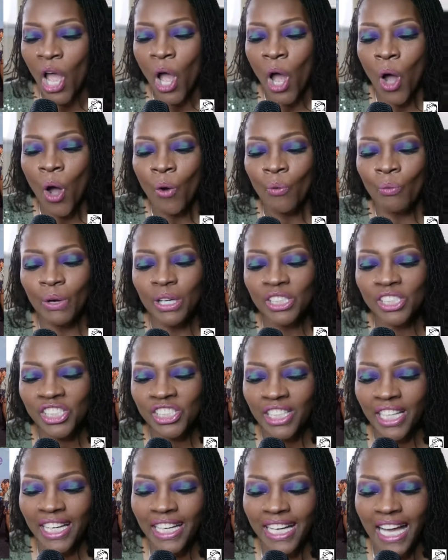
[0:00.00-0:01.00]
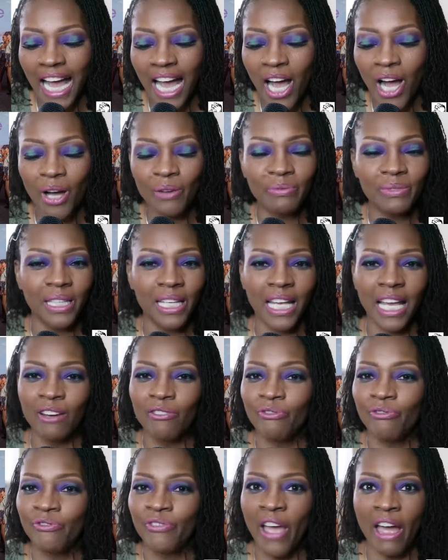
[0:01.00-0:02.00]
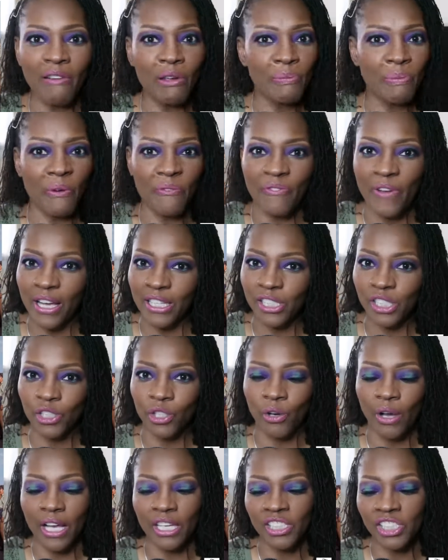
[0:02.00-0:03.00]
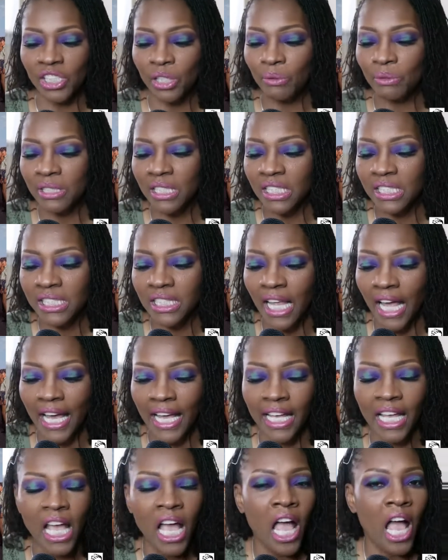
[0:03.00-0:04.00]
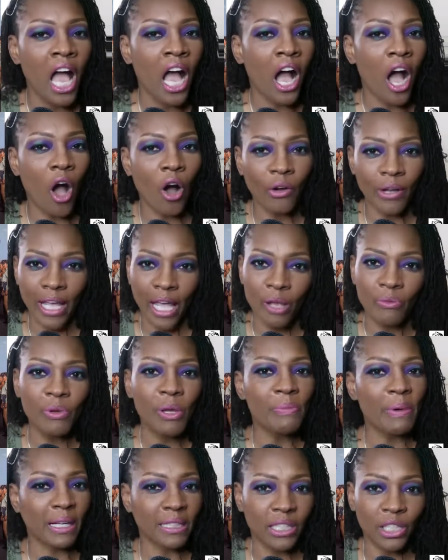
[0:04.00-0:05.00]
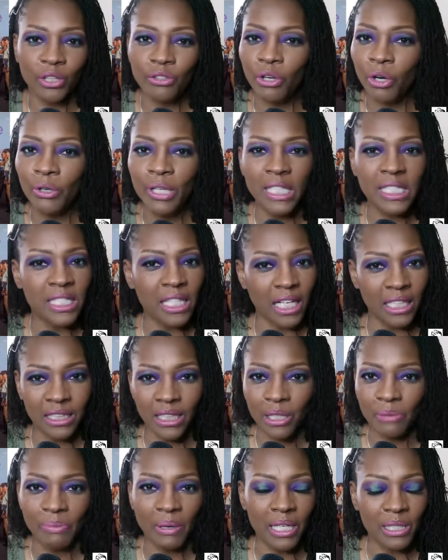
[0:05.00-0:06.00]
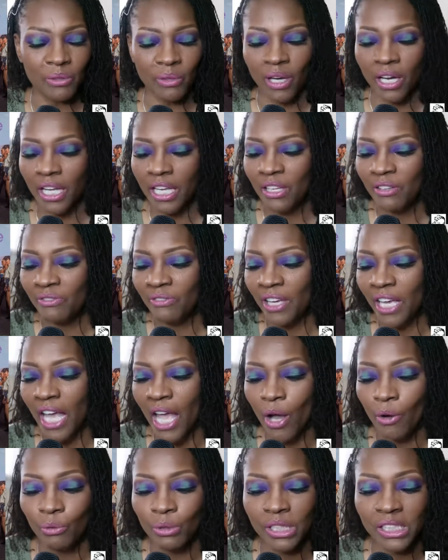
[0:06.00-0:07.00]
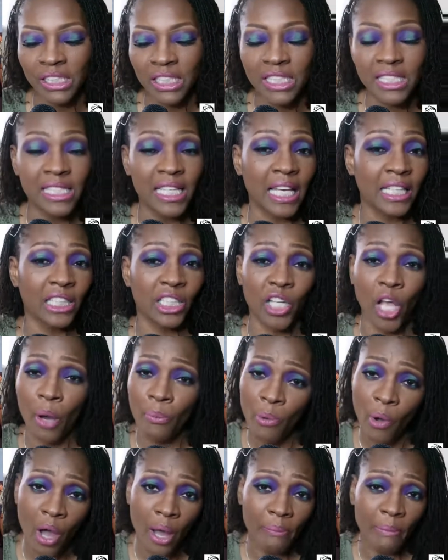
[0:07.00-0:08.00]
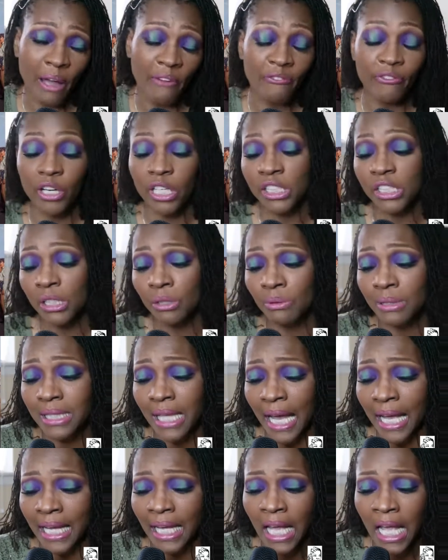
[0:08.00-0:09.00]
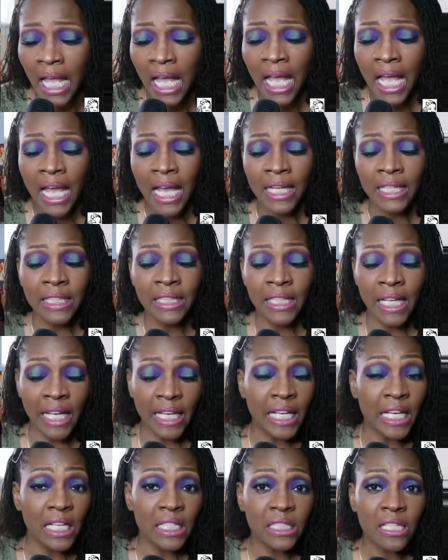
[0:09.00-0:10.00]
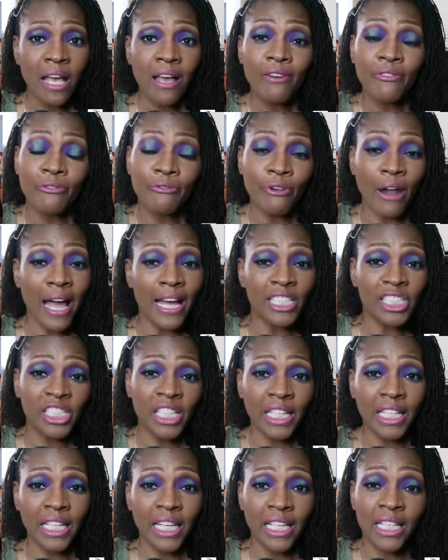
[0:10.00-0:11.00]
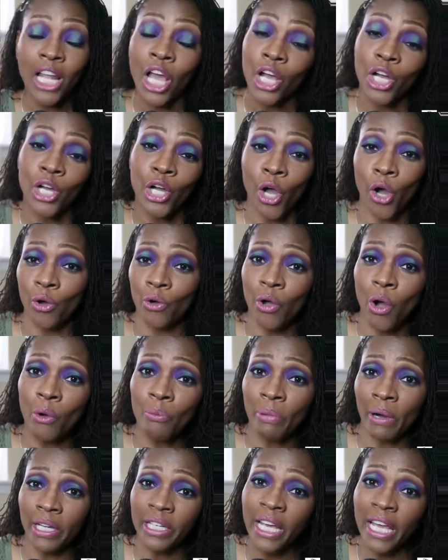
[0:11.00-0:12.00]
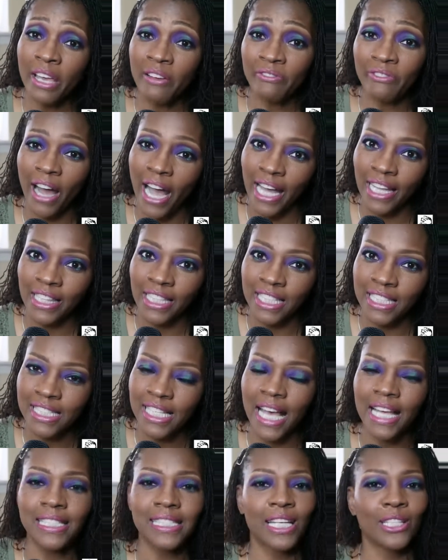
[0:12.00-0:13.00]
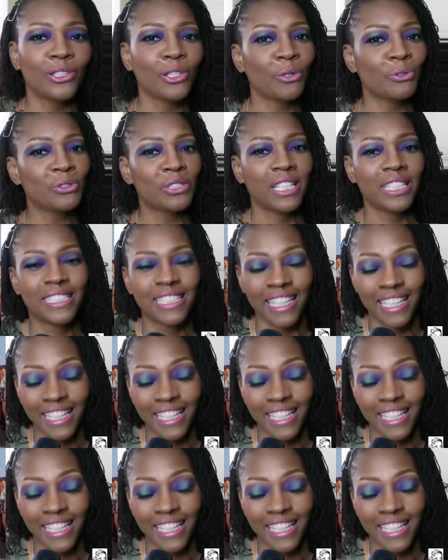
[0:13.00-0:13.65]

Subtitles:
when she got up there, very professional, and she was just like, okay, we about to throw Issa under the bus with her event. And when she said, and y'all part my friend, she was like, niggas, fried chicken, cocoa butter, and violence. I said, no, she didn't.